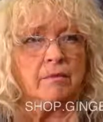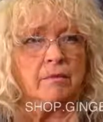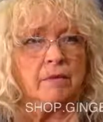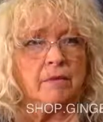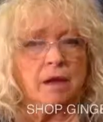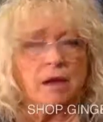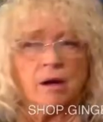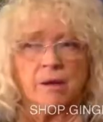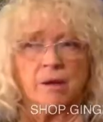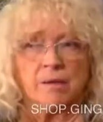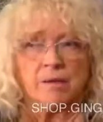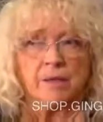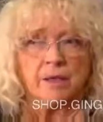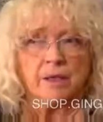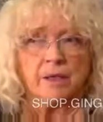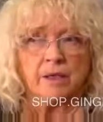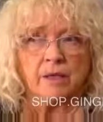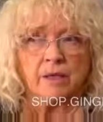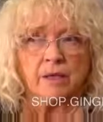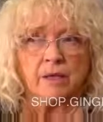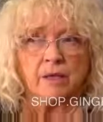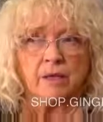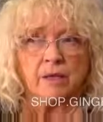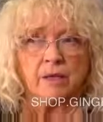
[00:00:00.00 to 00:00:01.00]
cups, I
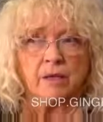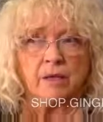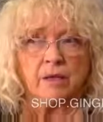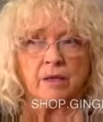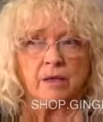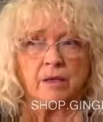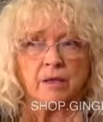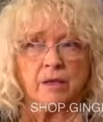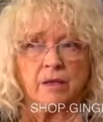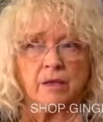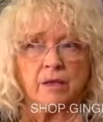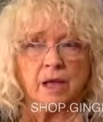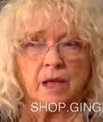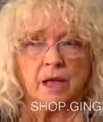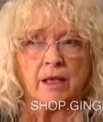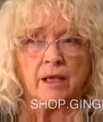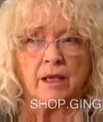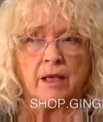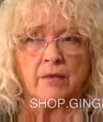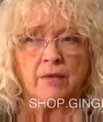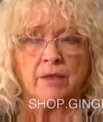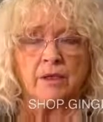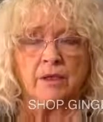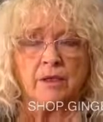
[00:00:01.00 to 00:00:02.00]
think it was. And there
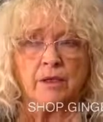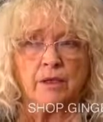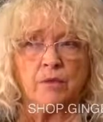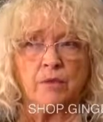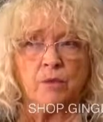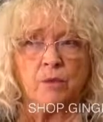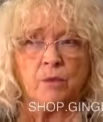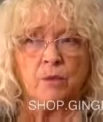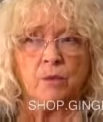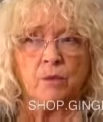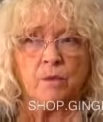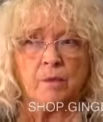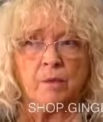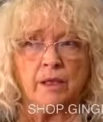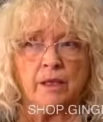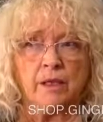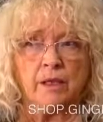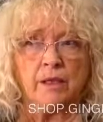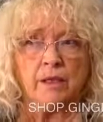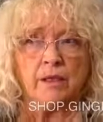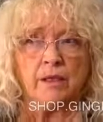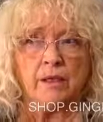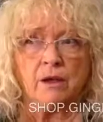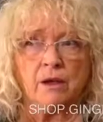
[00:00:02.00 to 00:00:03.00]
was this woman in
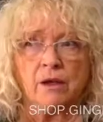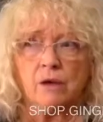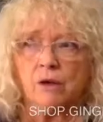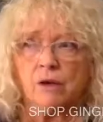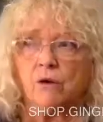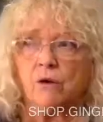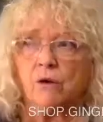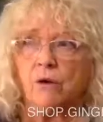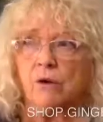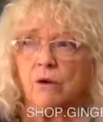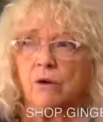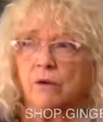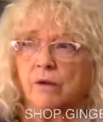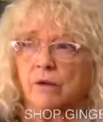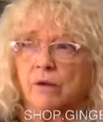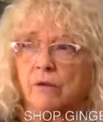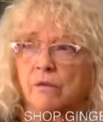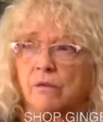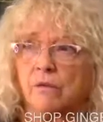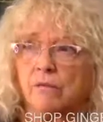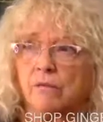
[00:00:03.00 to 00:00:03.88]
the dark corner